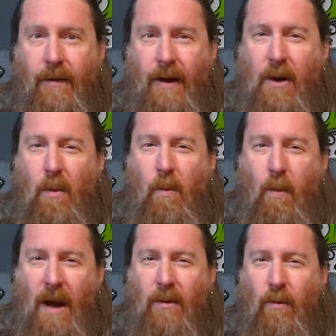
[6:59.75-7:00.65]
like a
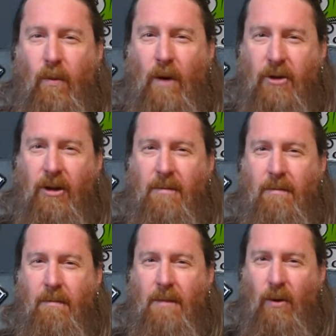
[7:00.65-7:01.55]
white
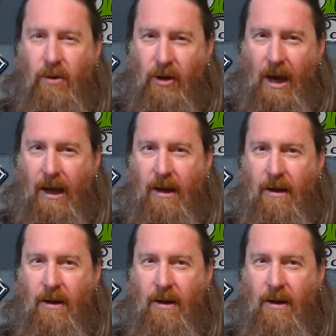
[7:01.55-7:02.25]
Russian milkshake